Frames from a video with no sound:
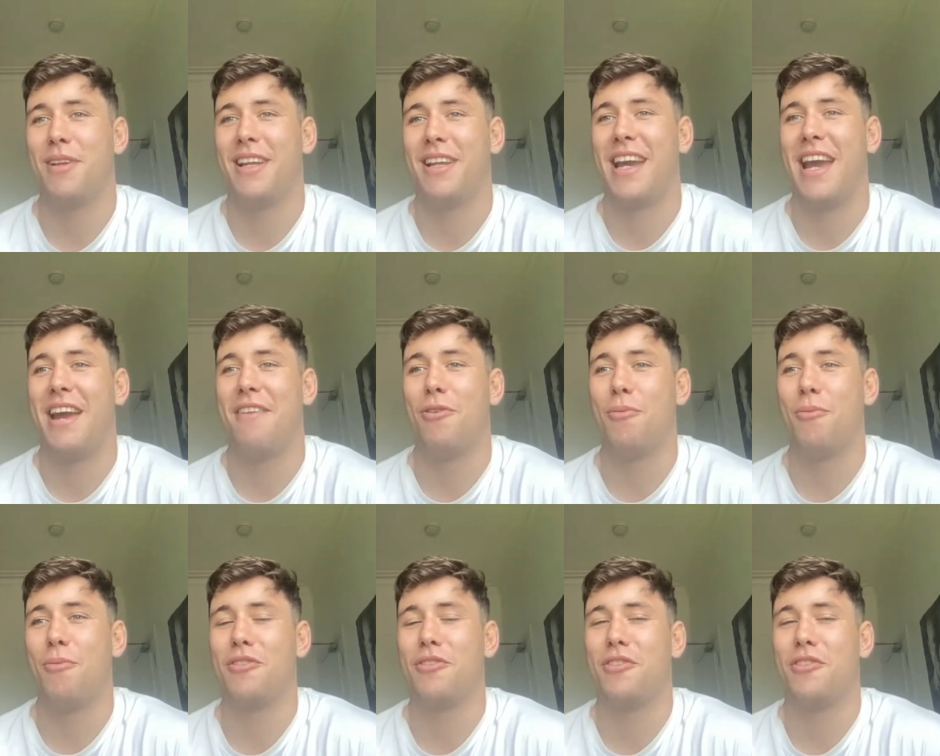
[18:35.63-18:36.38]
But like,
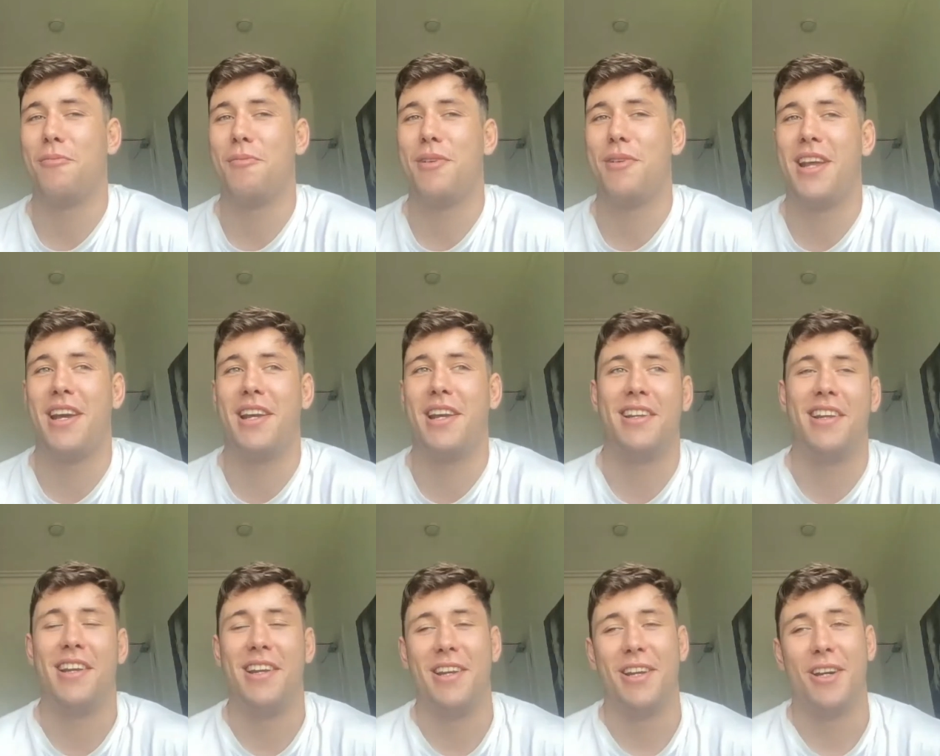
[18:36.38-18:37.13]
everyone wants them, and
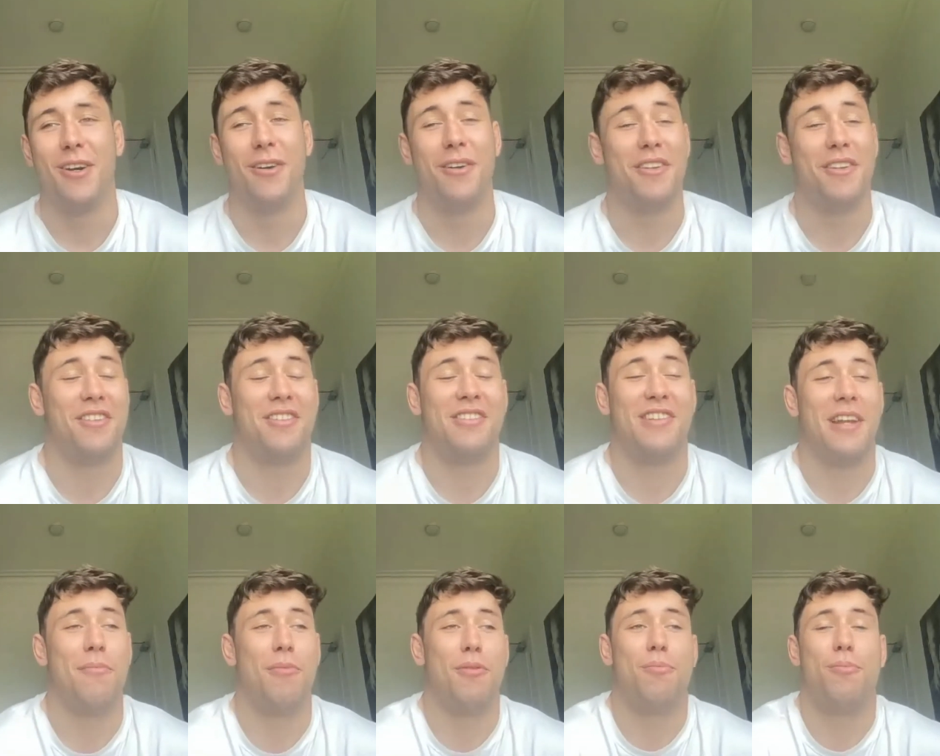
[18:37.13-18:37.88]
then it's the
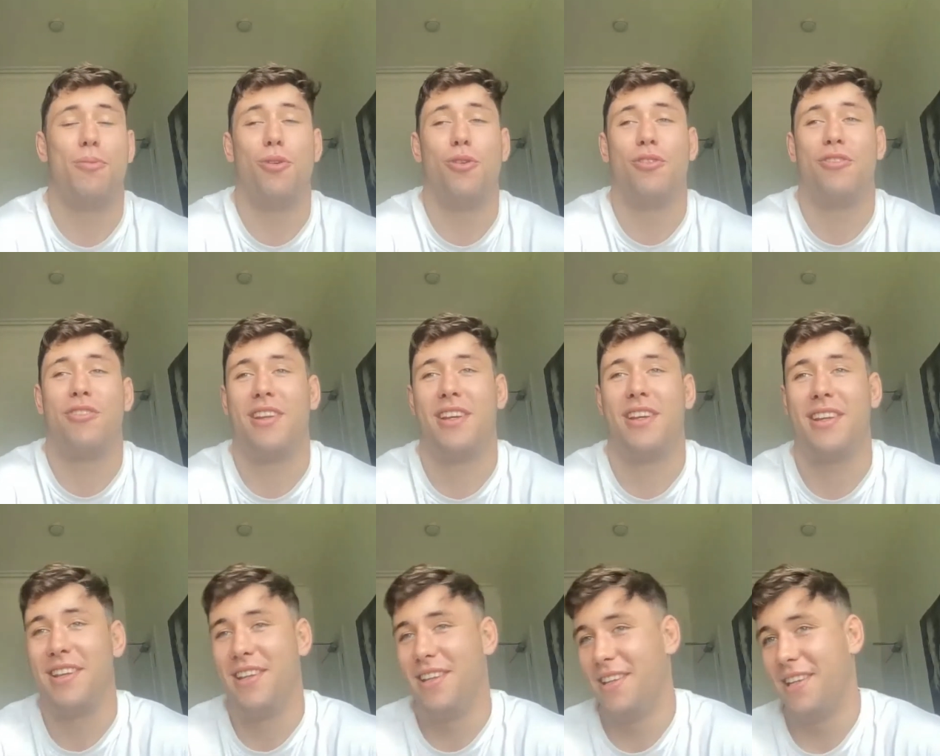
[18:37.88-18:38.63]
same with boots.
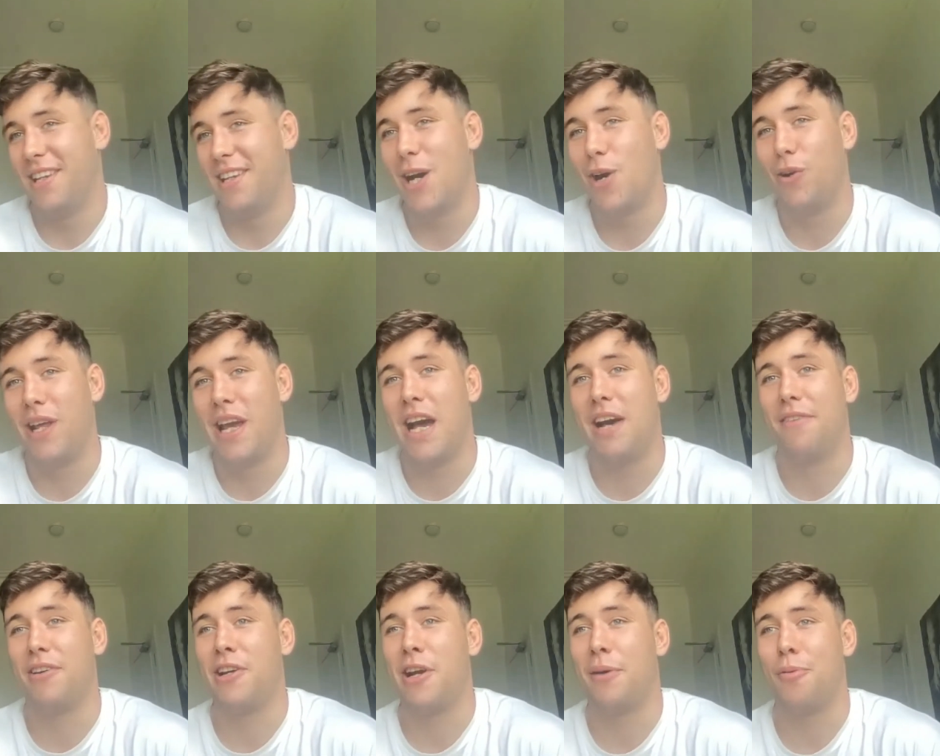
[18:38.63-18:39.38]
Like, I only
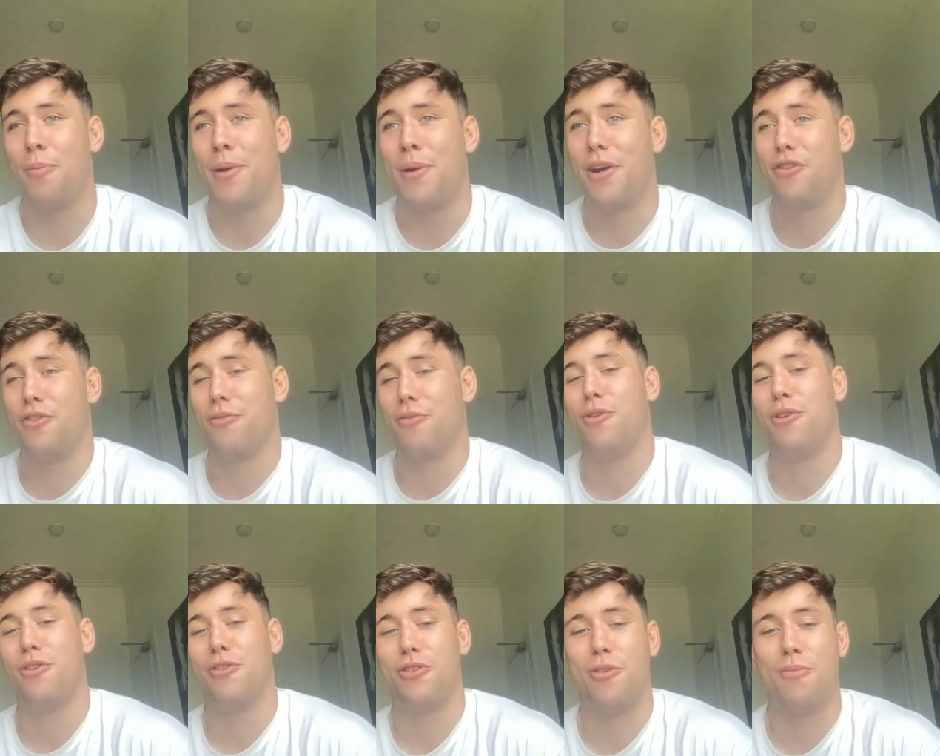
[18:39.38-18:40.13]
have a couple pairs of
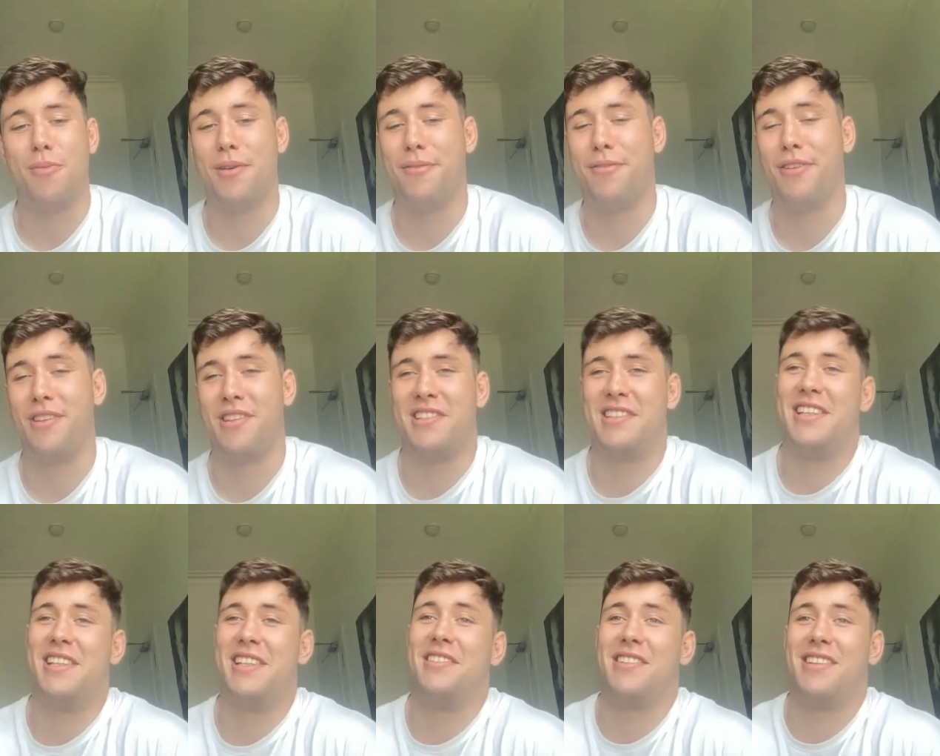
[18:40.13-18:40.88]
boots on me for the
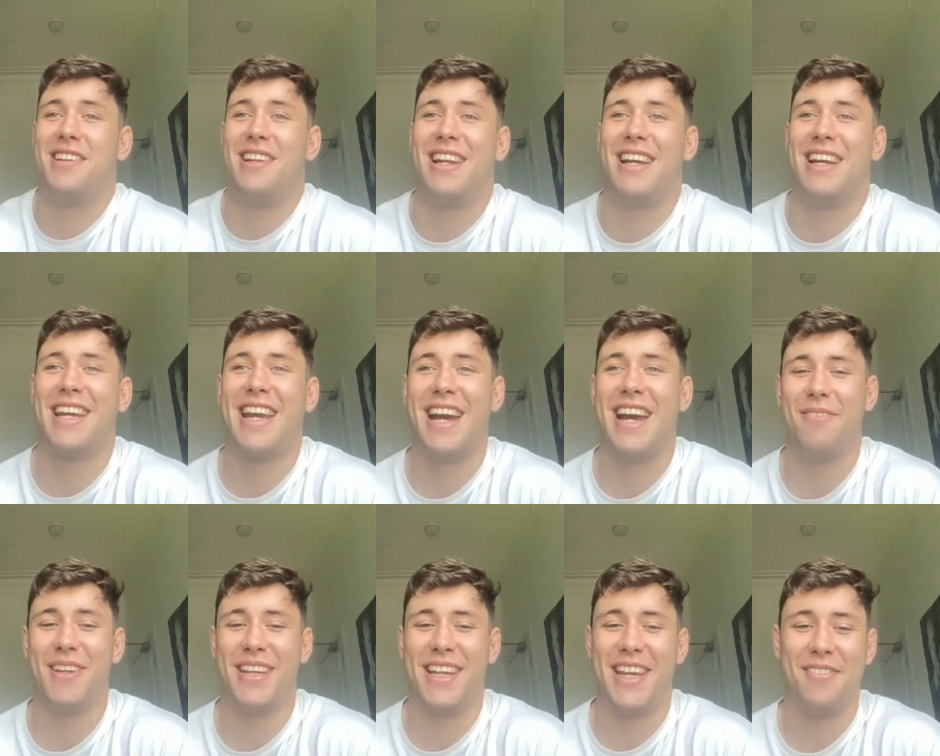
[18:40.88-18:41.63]
season, and I
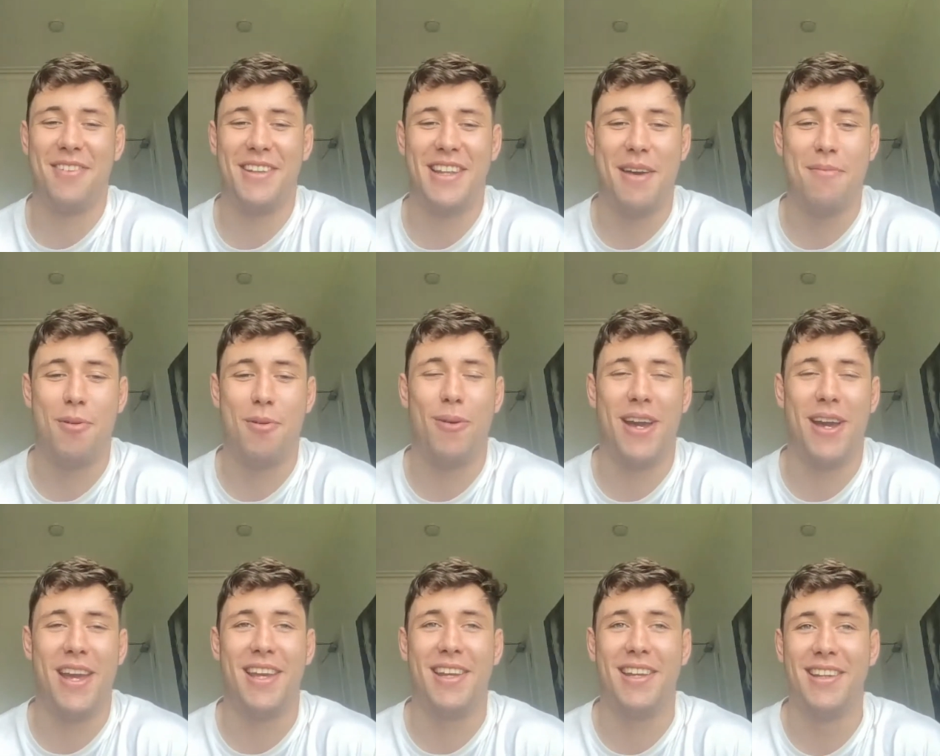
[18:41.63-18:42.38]
can't be giving them
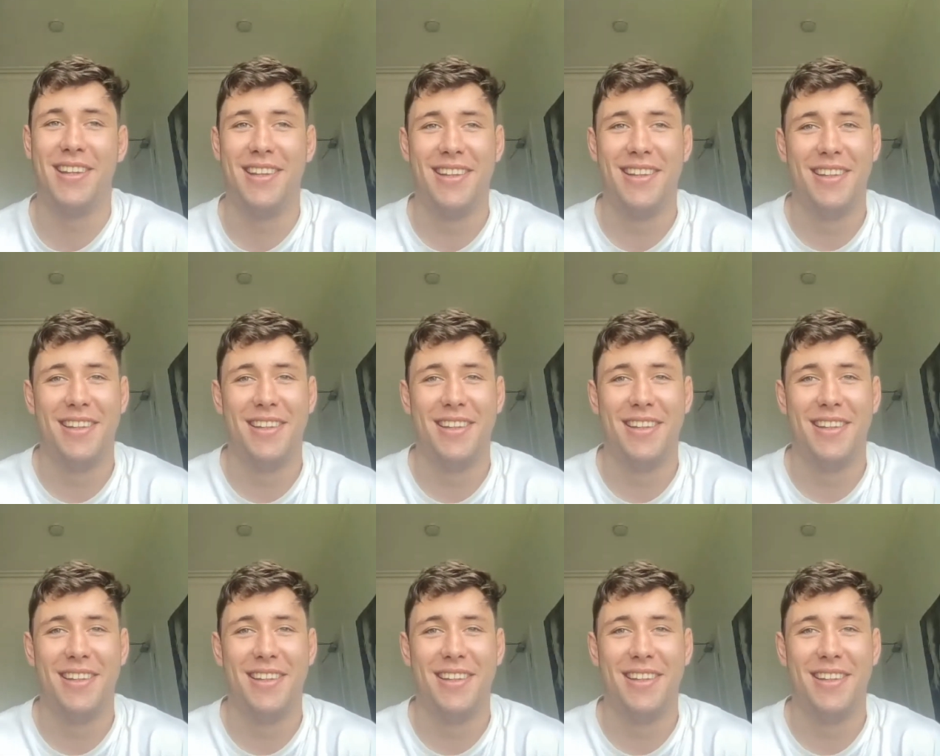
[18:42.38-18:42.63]
away